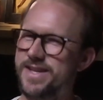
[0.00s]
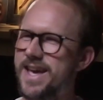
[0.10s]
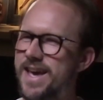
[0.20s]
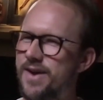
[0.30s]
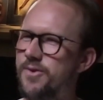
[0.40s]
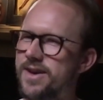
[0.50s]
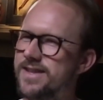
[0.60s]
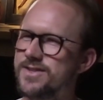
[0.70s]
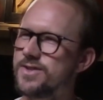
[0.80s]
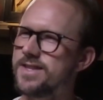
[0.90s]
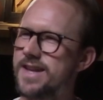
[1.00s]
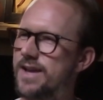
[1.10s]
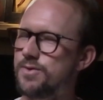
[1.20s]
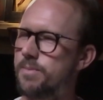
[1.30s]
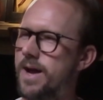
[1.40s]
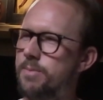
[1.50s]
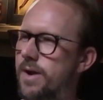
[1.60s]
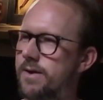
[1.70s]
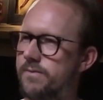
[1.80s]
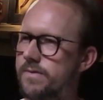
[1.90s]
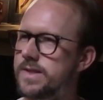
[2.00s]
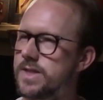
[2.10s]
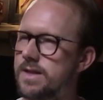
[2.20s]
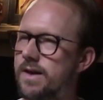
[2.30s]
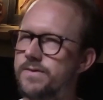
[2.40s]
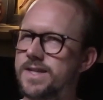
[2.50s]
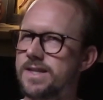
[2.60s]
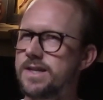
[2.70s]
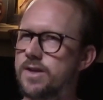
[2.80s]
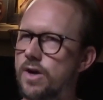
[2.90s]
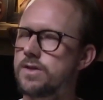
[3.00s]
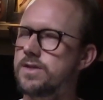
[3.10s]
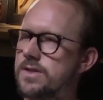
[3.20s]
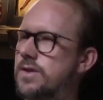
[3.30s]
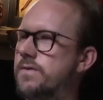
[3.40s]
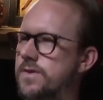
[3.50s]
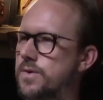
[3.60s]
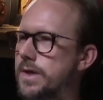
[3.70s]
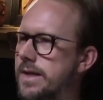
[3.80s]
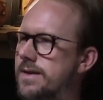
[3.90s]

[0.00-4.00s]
Yeah, well, it's just a natural byproduct of attending an arts conservatory.